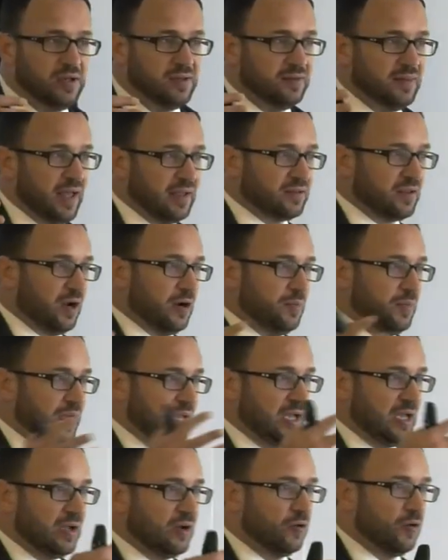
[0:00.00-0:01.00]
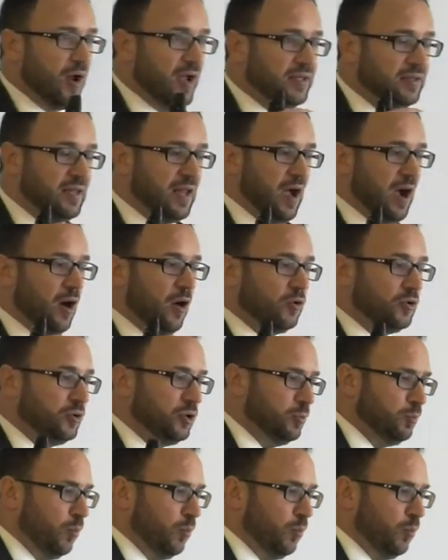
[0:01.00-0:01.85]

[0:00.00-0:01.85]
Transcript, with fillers: that are being right now